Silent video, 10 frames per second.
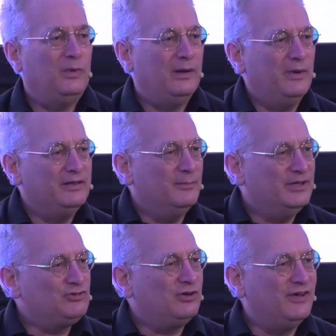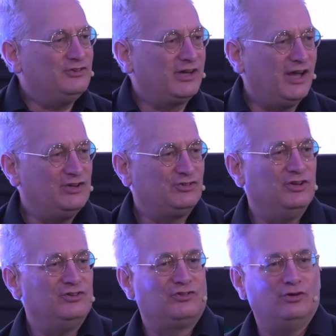when the Ministry of Education
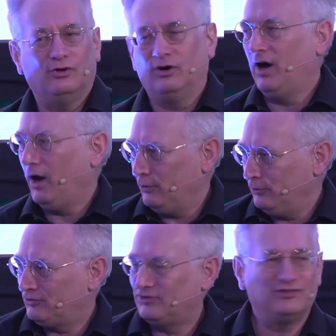is your host,